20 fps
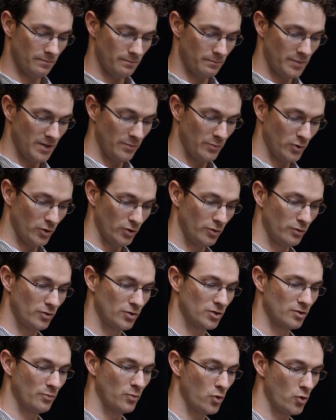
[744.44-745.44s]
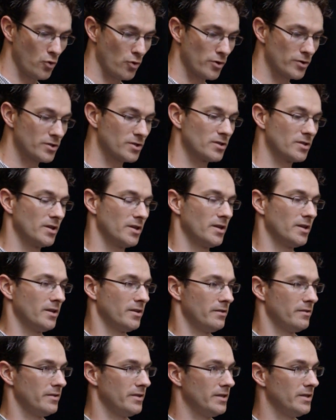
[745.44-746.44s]
people who support
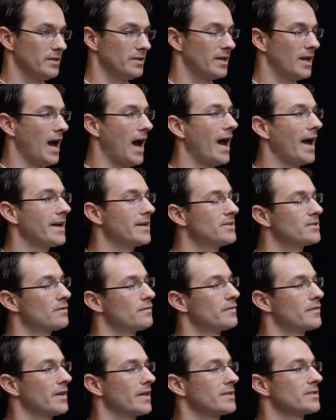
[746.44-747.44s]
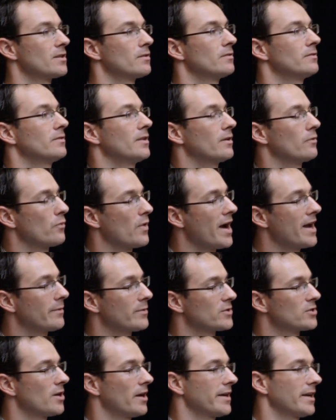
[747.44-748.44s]
the kinds of things that Ryan
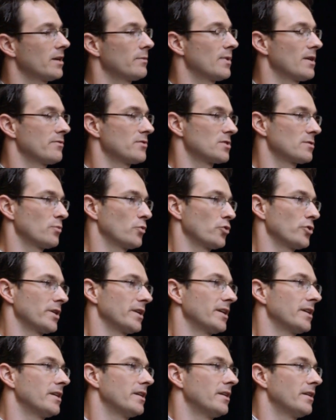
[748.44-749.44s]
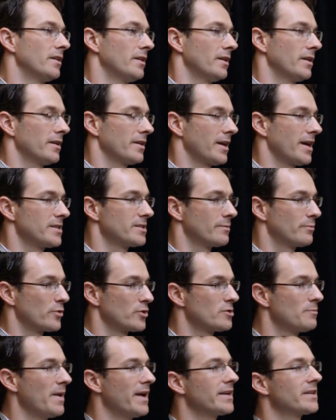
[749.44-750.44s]
was talking about this morning, the kinds of
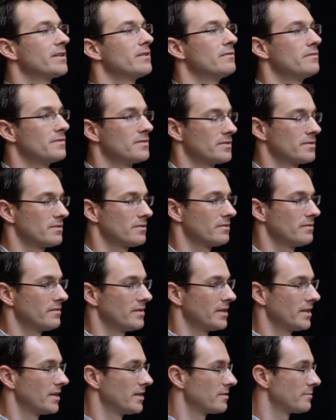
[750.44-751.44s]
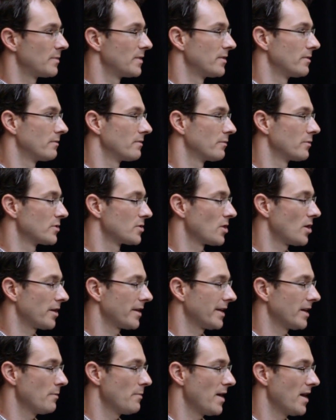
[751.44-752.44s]
perspectives that was
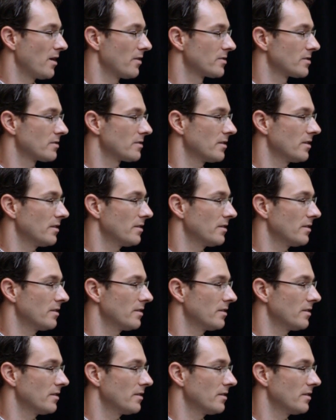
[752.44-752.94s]
talking about,